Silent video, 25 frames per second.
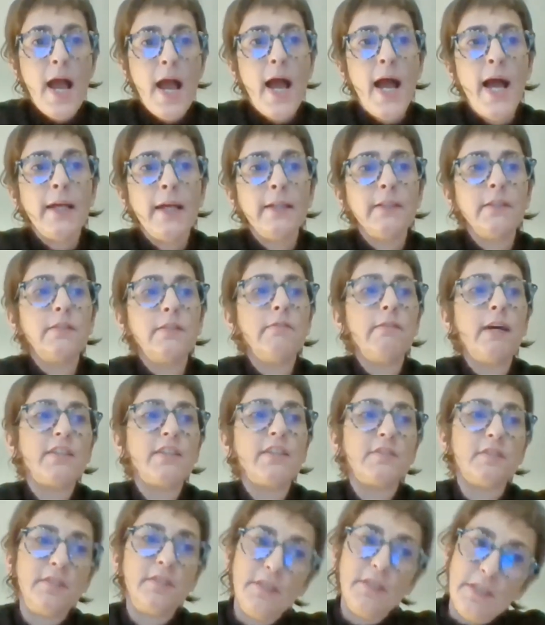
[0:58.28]
And
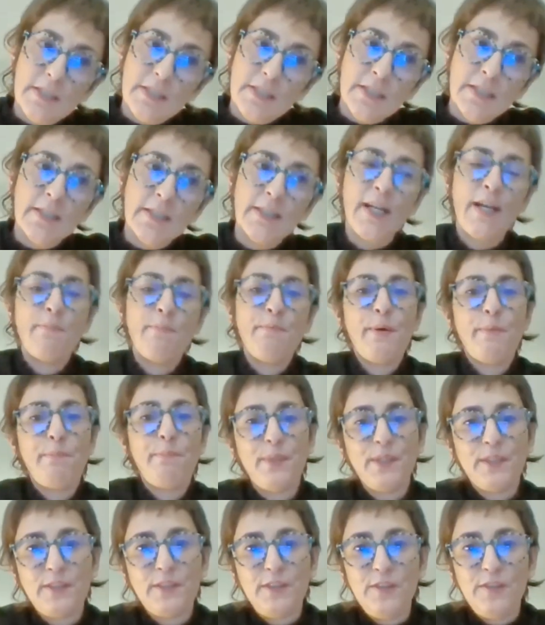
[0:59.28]
last year, I'm a
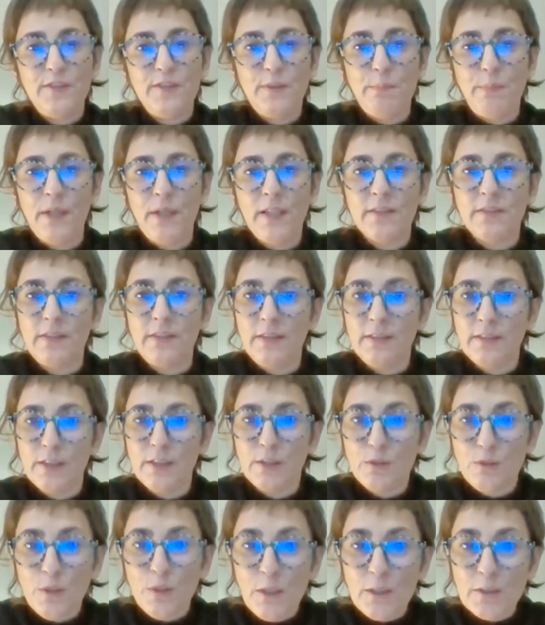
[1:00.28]
participant in the
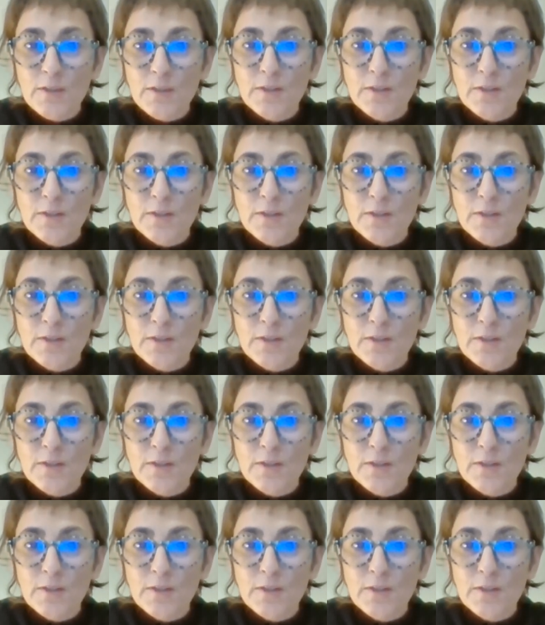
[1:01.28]
TOT,